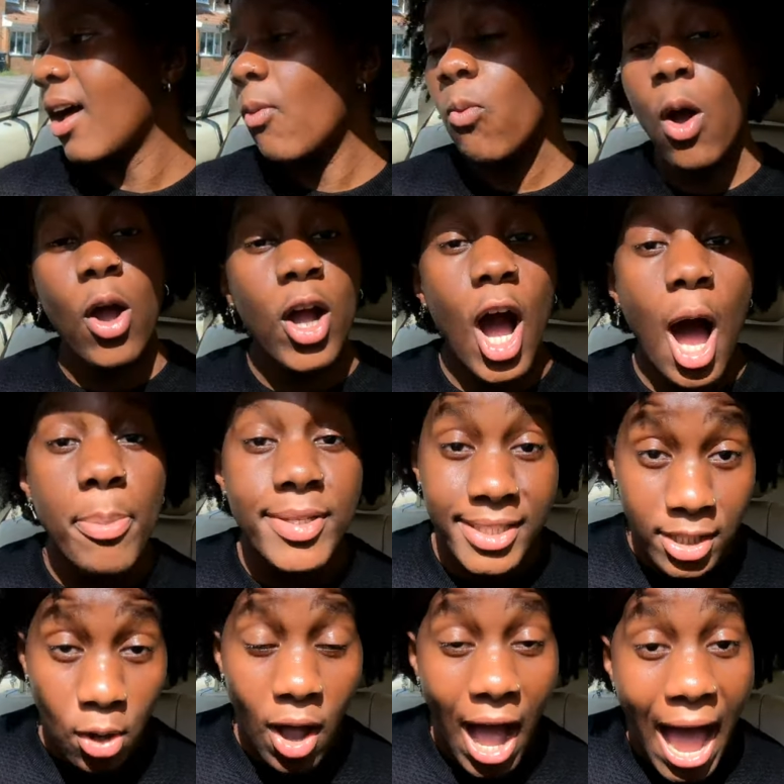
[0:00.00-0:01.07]
Woke up
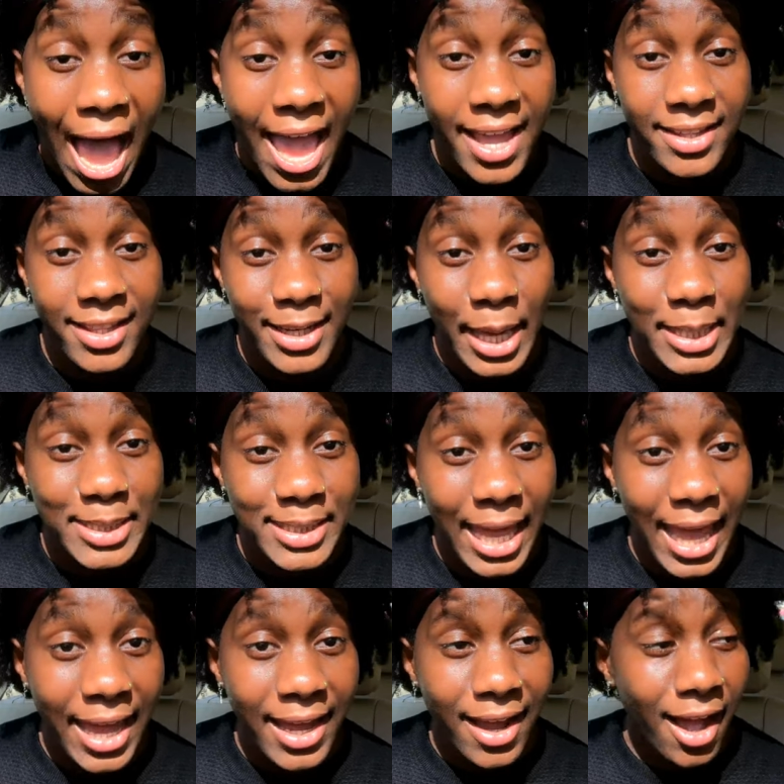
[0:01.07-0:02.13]
still high the next
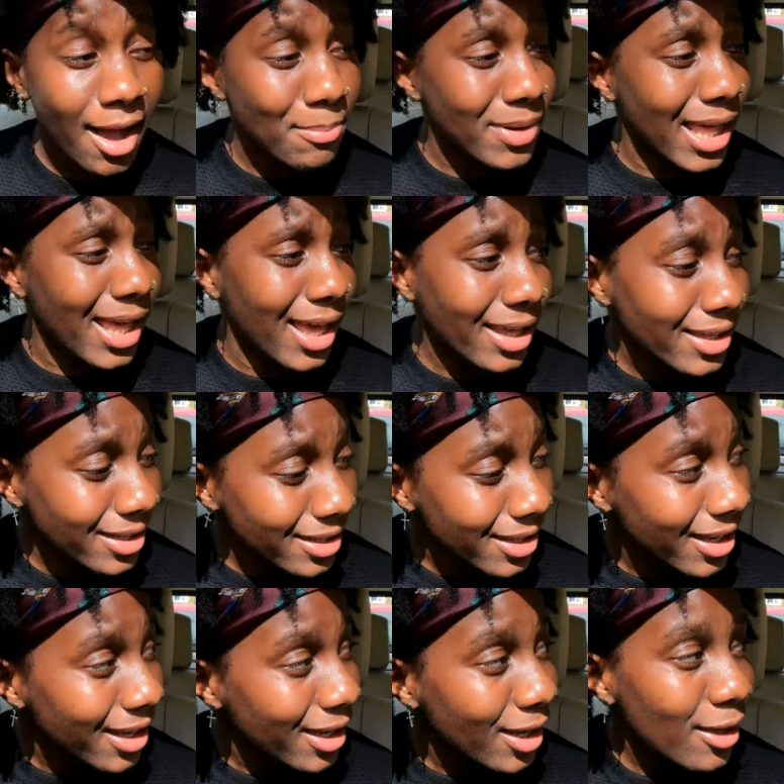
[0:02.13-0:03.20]
day. I'm like,
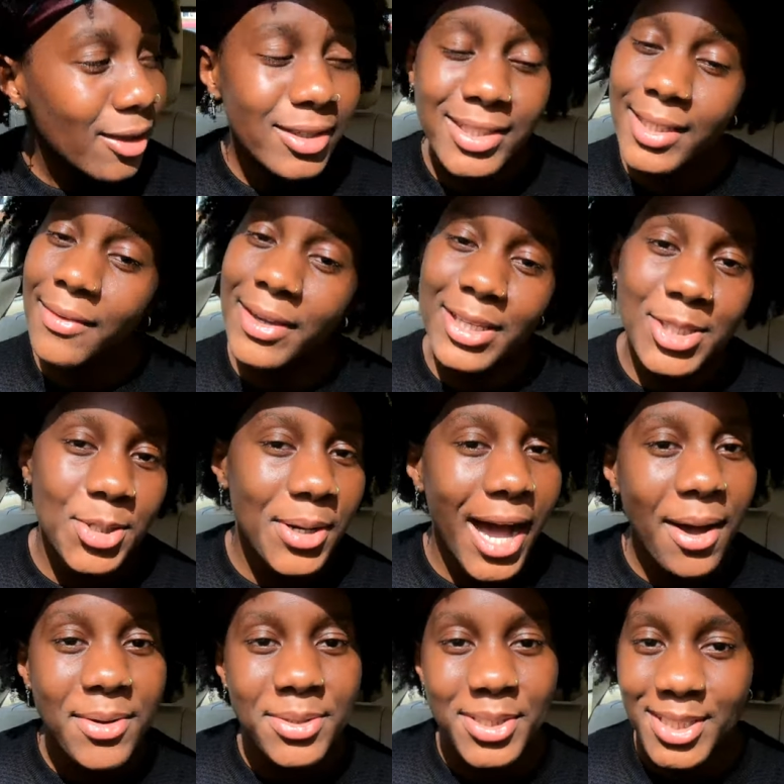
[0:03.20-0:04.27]
72
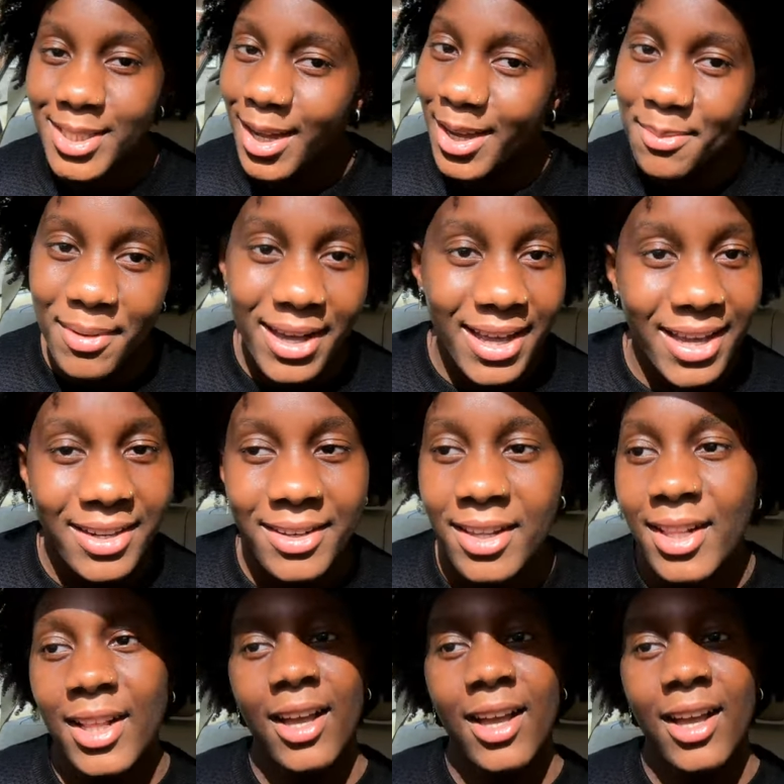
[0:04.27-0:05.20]
hours stuck in my head.